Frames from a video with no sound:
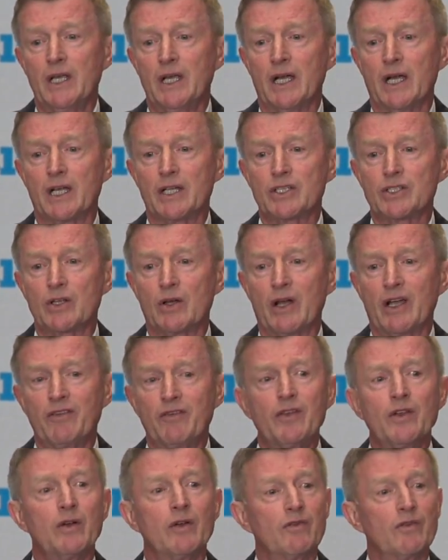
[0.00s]
Uh, so I
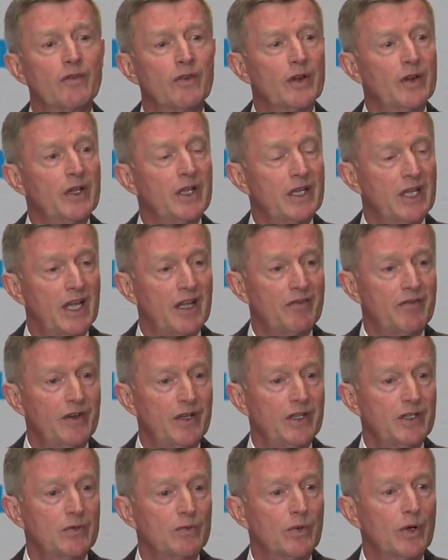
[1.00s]
feel very
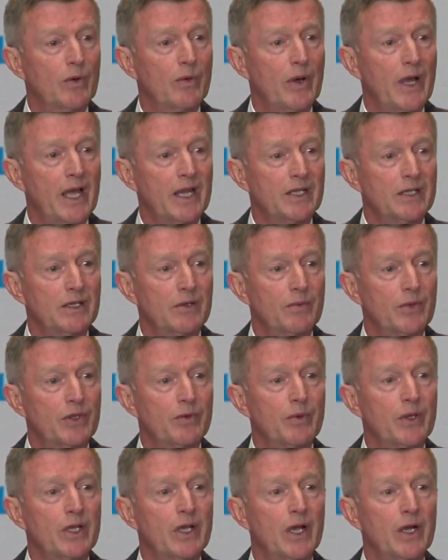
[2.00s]
confident where we're at with
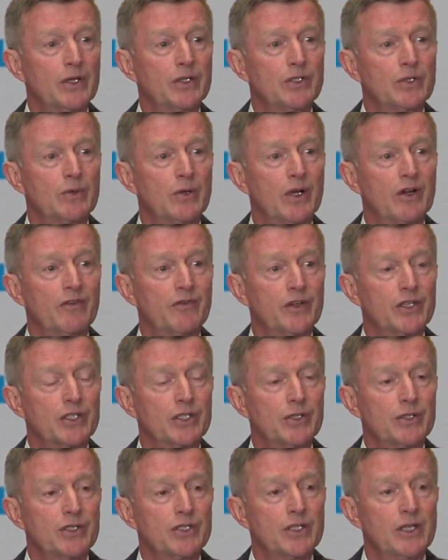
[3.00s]
regard to our
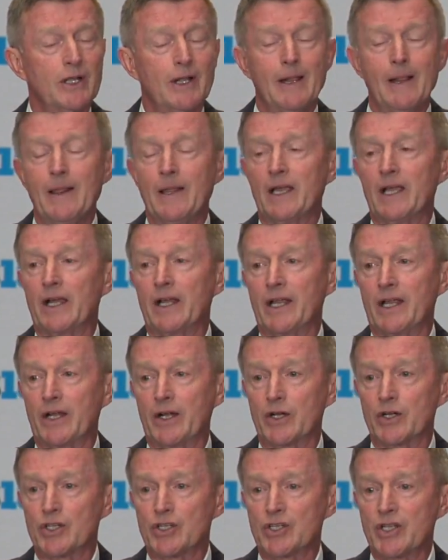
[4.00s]
officials uh, and
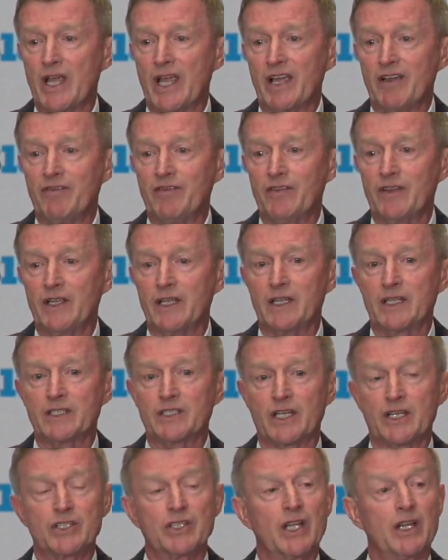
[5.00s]
our staff. As
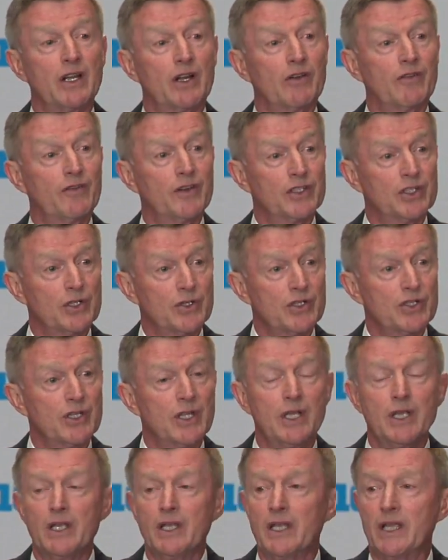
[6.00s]
I said, our officials
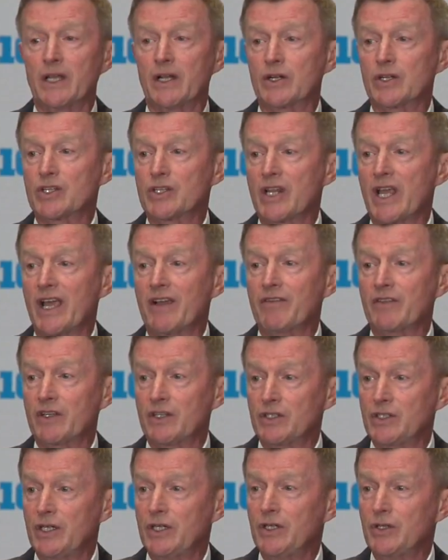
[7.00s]
and our staff
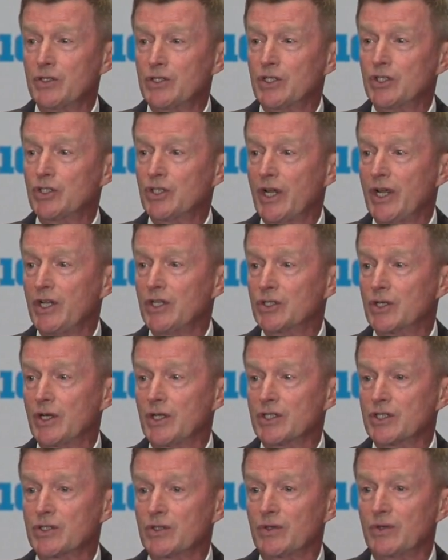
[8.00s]
continues to change
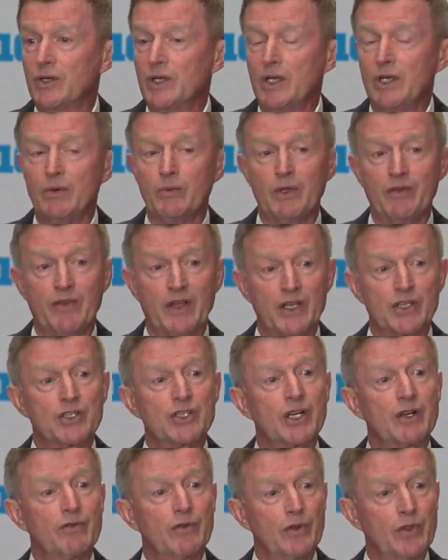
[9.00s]
also. We've had
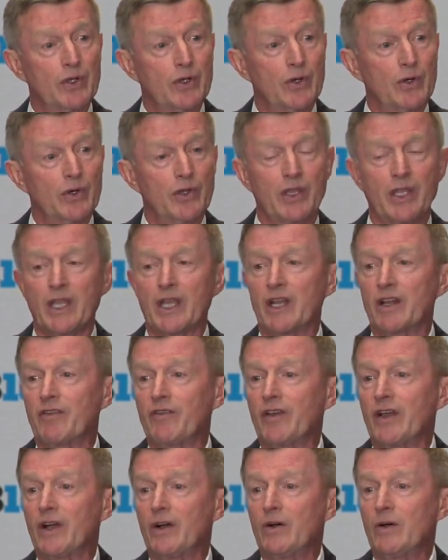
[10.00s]
several that go to the
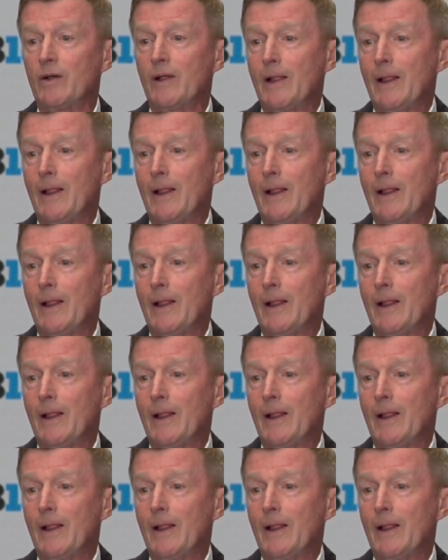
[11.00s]
NFL.